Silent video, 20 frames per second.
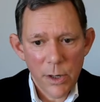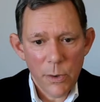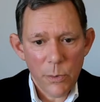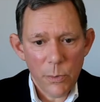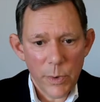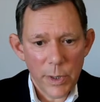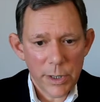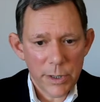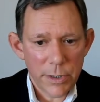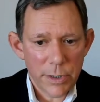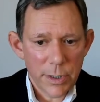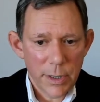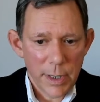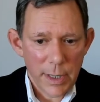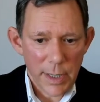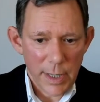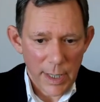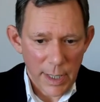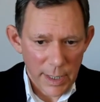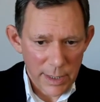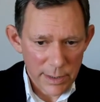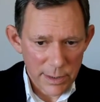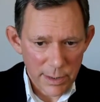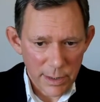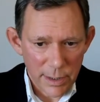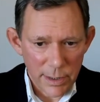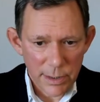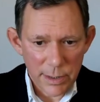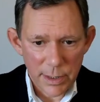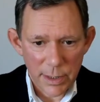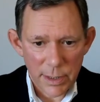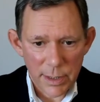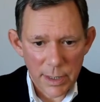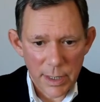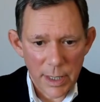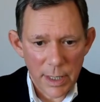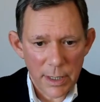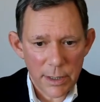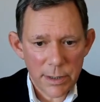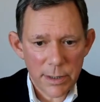which, as this
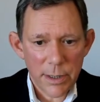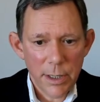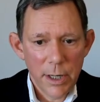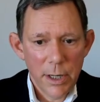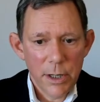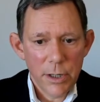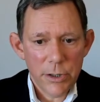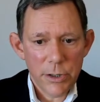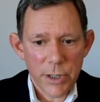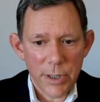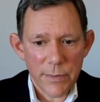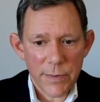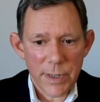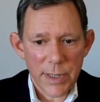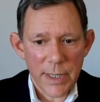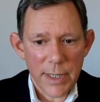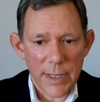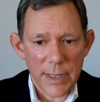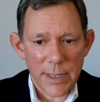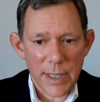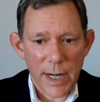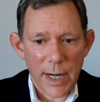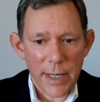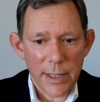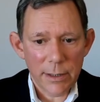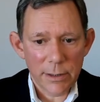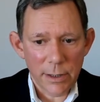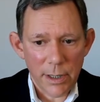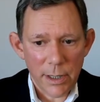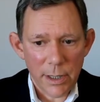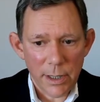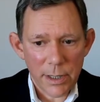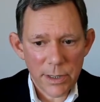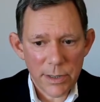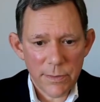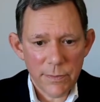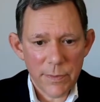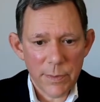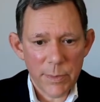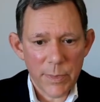indicates, shifts the entire loss
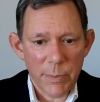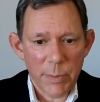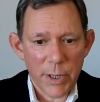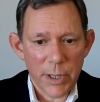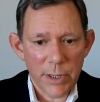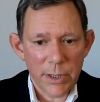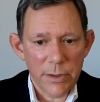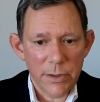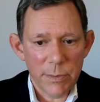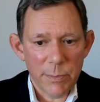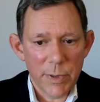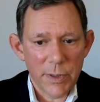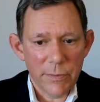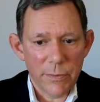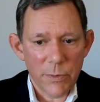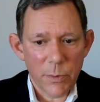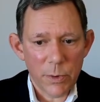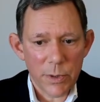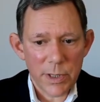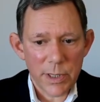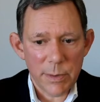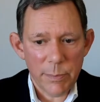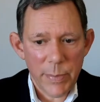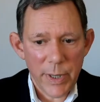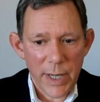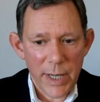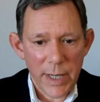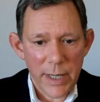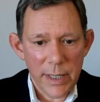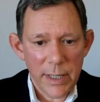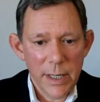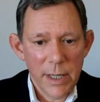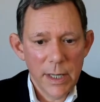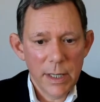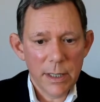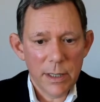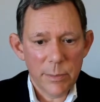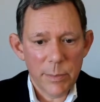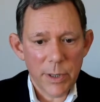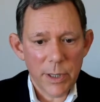from the party who's been forced to pay to
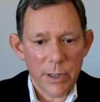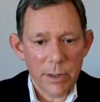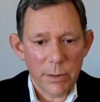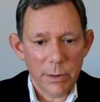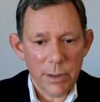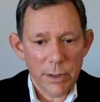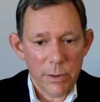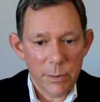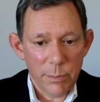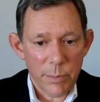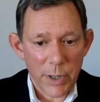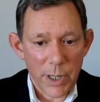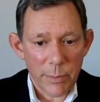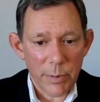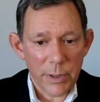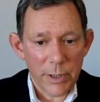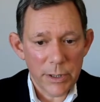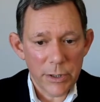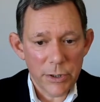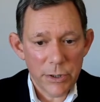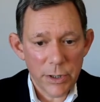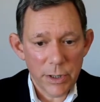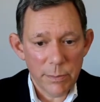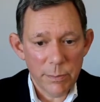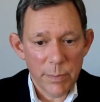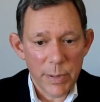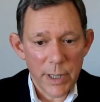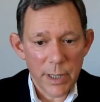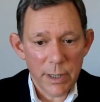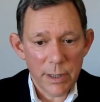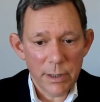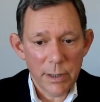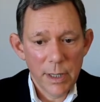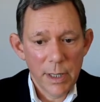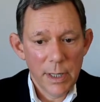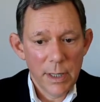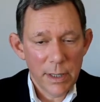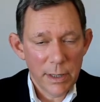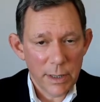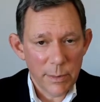the party who properly should bear
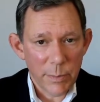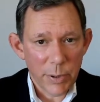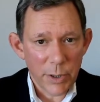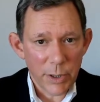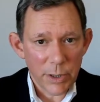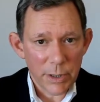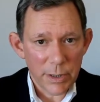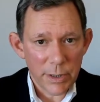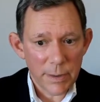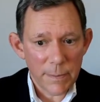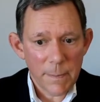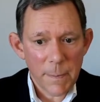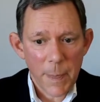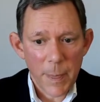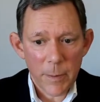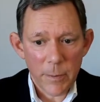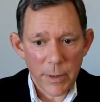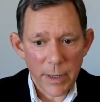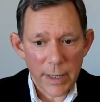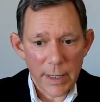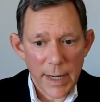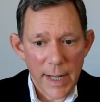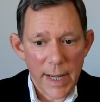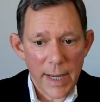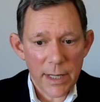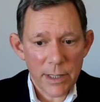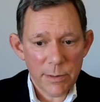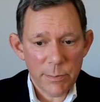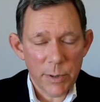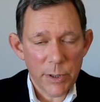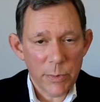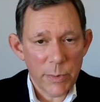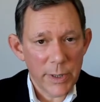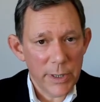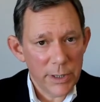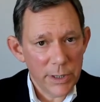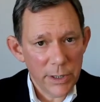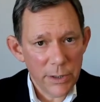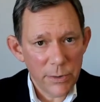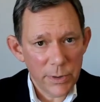the burden, right? As between
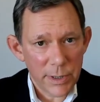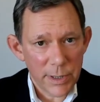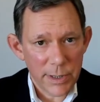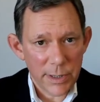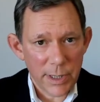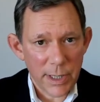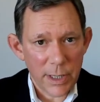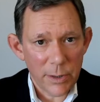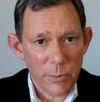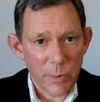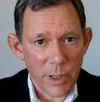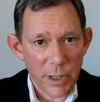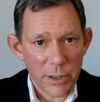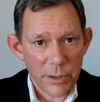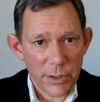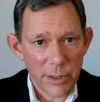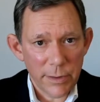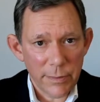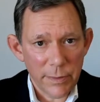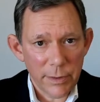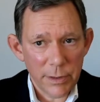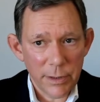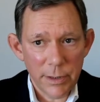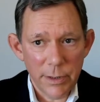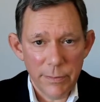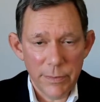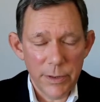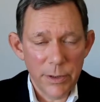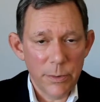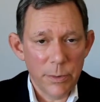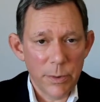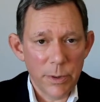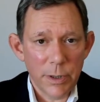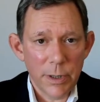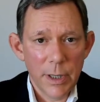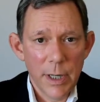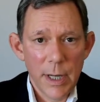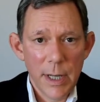you and the sidewalk shoveler, if you were